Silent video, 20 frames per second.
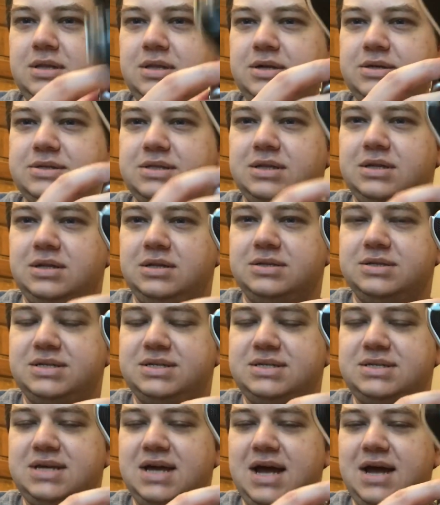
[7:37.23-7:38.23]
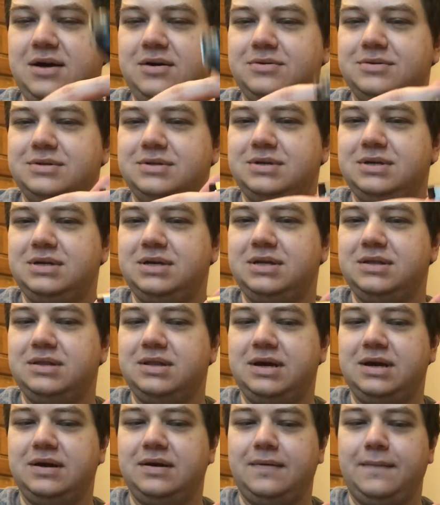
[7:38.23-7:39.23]
There's a little sound in
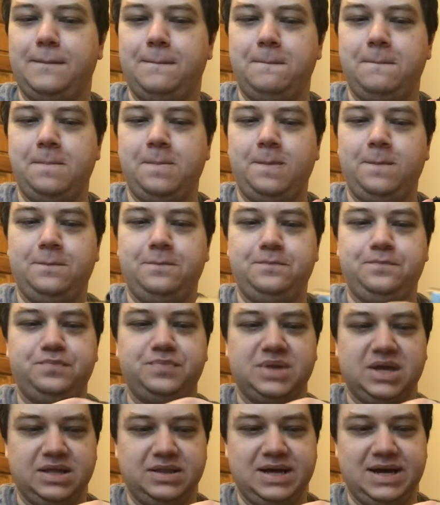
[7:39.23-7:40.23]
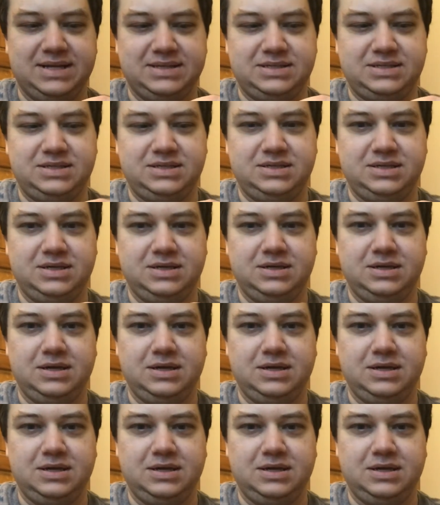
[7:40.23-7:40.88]
there, and that's